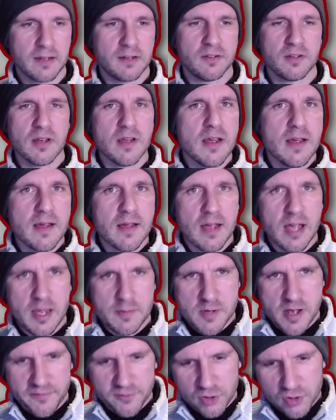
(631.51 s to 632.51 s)
And
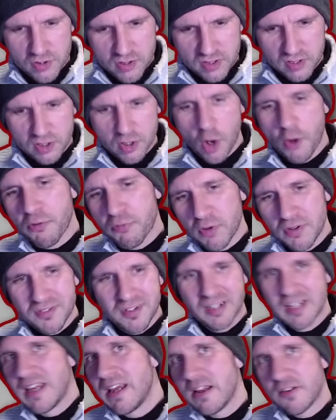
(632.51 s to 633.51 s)
you having to go through and
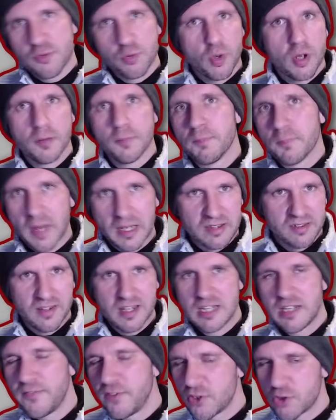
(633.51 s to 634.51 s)
delete each one like
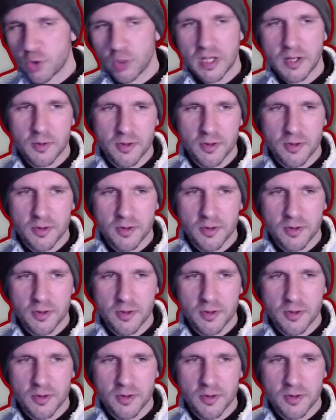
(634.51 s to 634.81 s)
individually.